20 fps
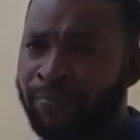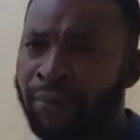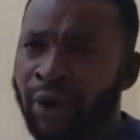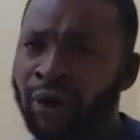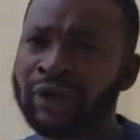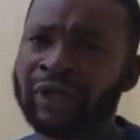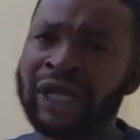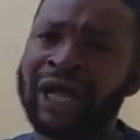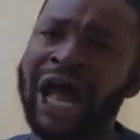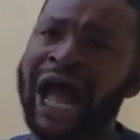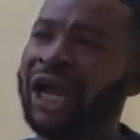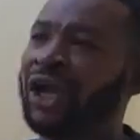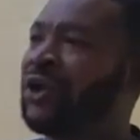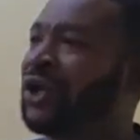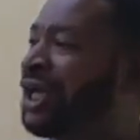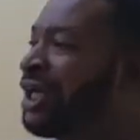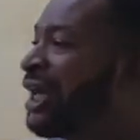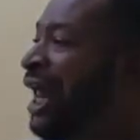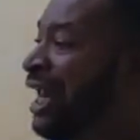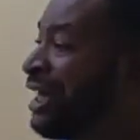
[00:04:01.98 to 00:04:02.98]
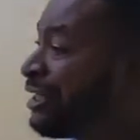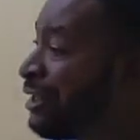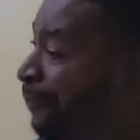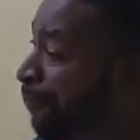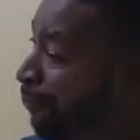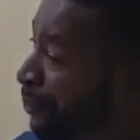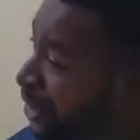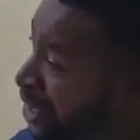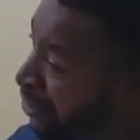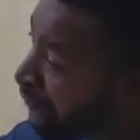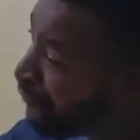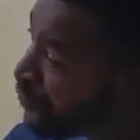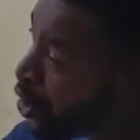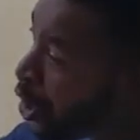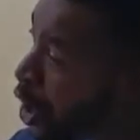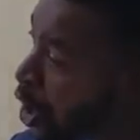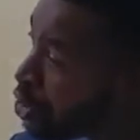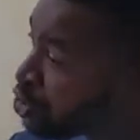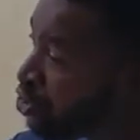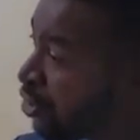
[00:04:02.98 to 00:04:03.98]
but they are looking at the
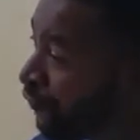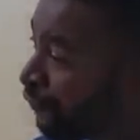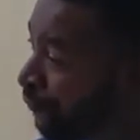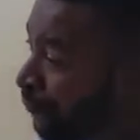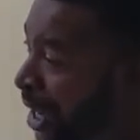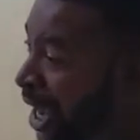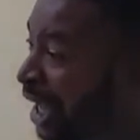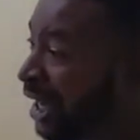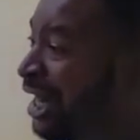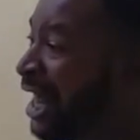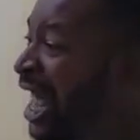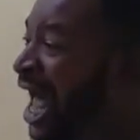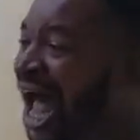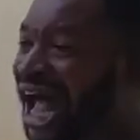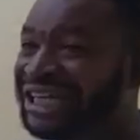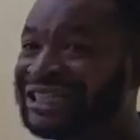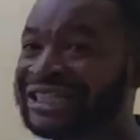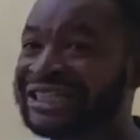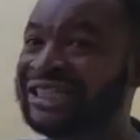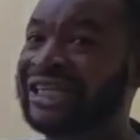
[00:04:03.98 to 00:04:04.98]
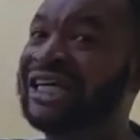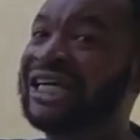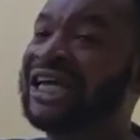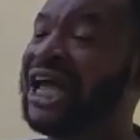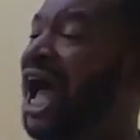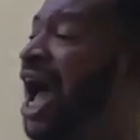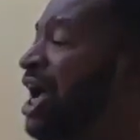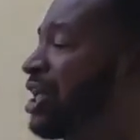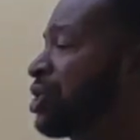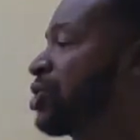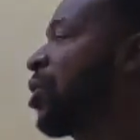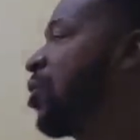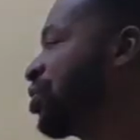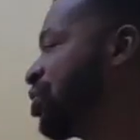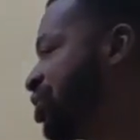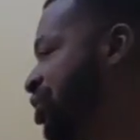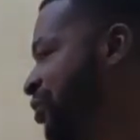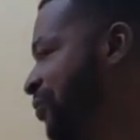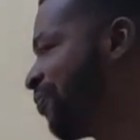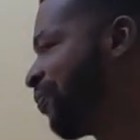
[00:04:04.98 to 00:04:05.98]
behaviors of man as key
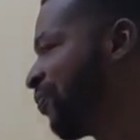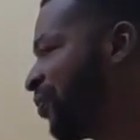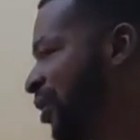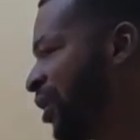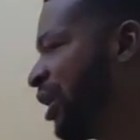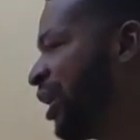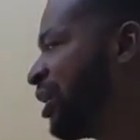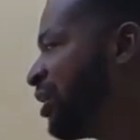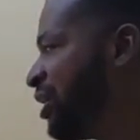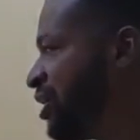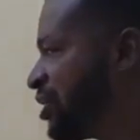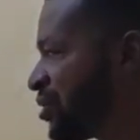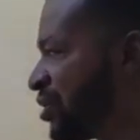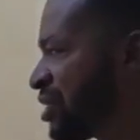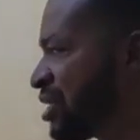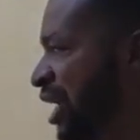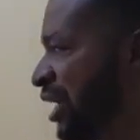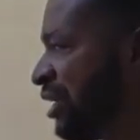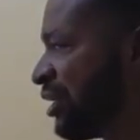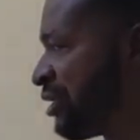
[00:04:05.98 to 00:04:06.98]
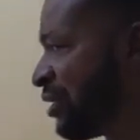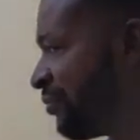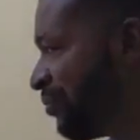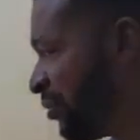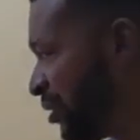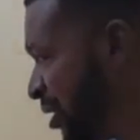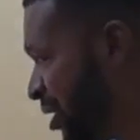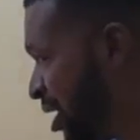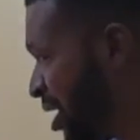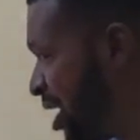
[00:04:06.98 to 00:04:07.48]
actors in the society.